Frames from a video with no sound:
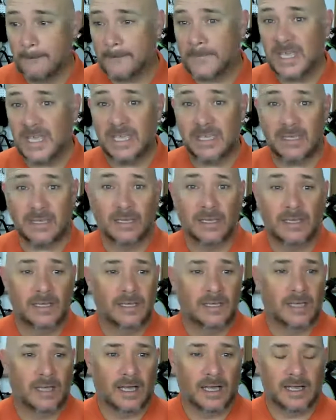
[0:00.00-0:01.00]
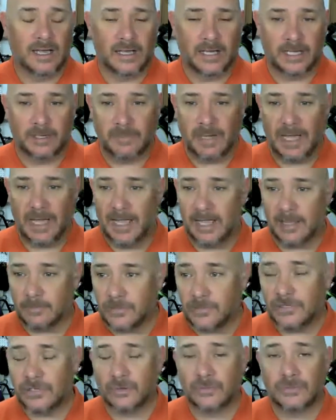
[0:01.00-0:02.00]
B, I am
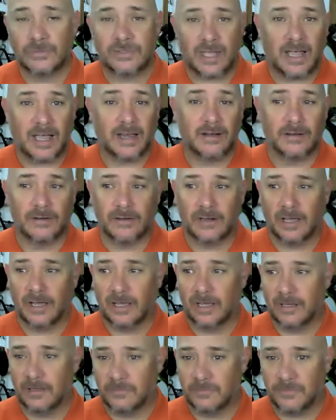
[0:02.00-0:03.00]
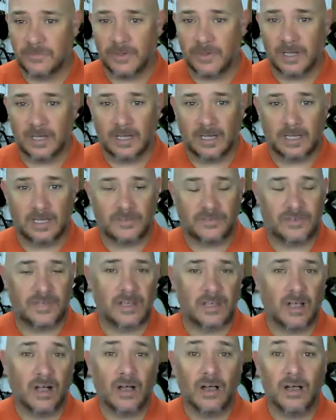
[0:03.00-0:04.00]
so tired of
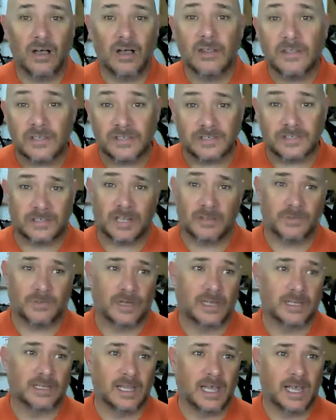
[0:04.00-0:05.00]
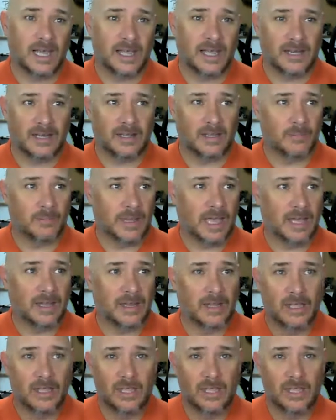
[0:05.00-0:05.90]
seeing all this stuff online about,